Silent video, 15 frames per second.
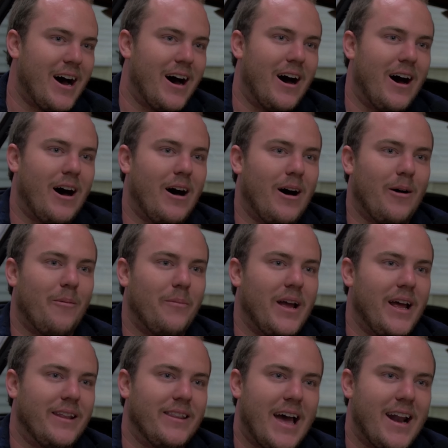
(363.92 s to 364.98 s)

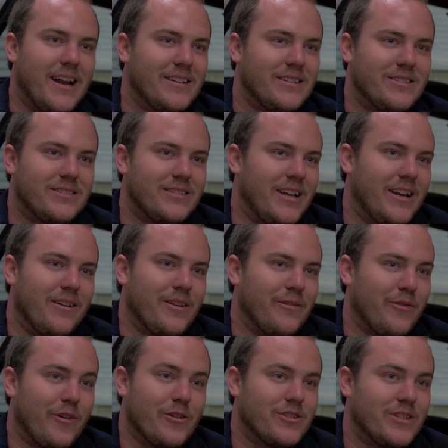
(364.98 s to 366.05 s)
And that is, the
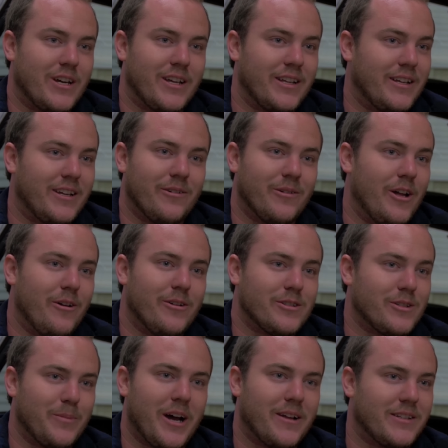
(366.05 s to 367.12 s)
first thing that you'll
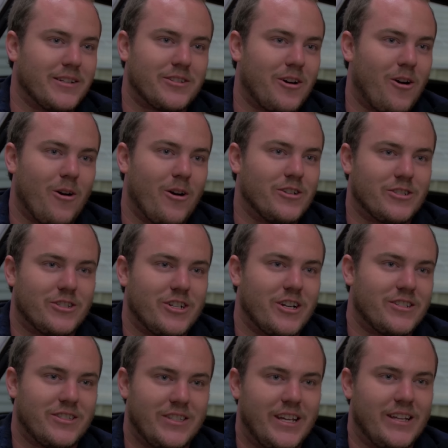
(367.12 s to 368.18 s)
notice about this car is
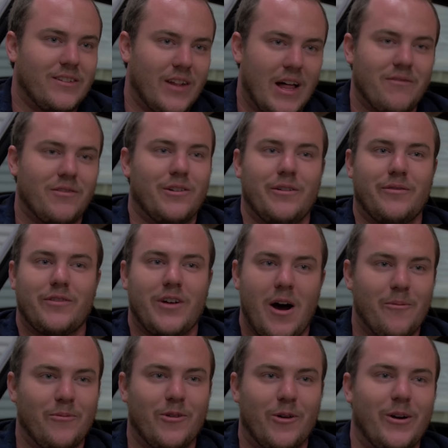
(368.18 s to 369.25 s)
just the level of
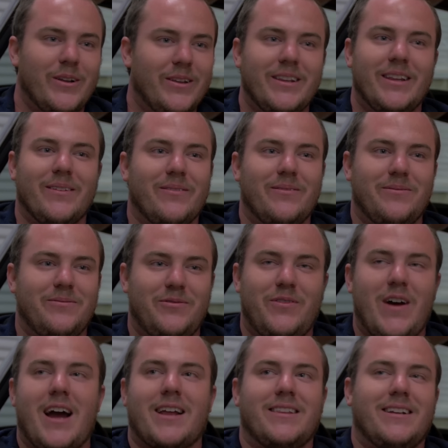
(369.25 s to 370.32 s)
comfort and the fact